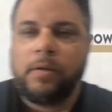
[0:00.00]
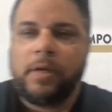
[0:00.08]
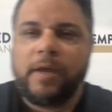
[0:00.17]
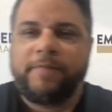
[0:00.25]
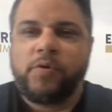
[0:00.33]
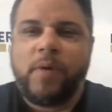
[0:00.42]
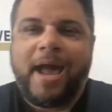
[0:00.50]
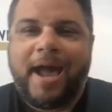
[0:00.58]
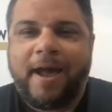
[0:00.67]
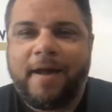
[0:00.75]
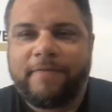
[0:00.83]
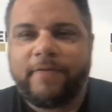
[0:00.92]
If you
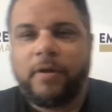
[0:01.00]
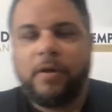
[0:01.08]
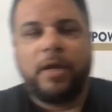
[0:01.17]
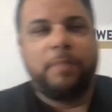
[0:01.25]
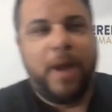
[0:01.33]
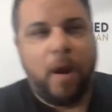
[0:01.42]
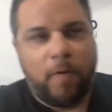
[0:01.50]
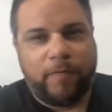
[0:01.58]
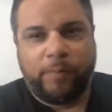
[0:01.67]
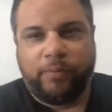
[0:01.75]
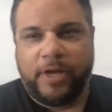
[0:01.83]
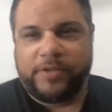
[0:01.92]
have A
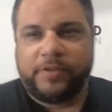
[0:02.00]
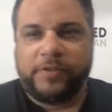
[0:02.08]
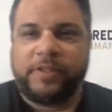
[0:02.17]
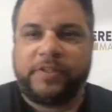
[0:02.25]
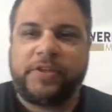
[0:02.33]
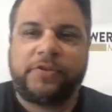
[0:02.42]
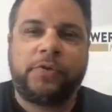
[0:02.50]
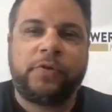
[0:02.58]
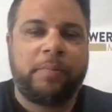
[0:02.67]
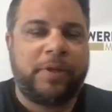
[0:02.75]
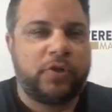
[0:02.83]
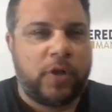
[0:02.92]
powerful presence, it says you
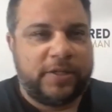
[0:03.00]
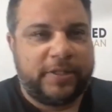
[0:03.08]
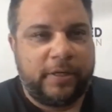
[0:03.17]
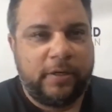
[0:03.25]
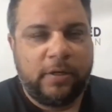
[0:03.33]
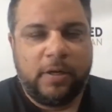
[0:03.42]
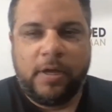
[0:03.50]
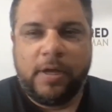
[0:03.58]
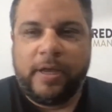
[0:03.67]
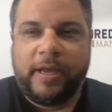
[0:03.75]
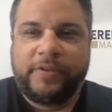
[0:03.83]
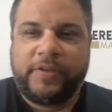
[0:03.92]
can be trusted,
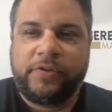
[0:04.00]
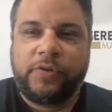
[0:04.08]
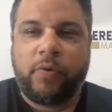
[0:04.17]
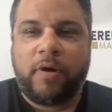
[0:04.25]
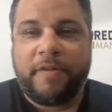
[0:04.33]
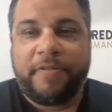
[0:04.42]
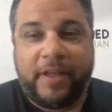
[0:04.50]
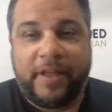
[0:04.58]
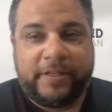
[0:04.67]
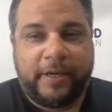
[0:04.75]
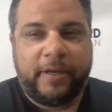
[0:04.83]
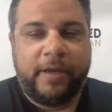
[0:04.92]
it says you are
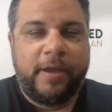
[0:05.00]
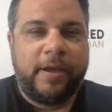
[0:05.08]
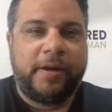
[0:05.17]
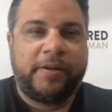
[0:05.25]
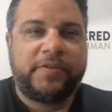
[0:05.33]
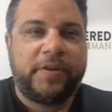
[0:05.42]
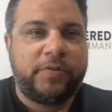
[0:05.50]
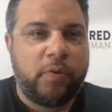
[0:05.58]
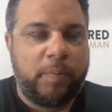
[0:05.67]
authentic, and it says you are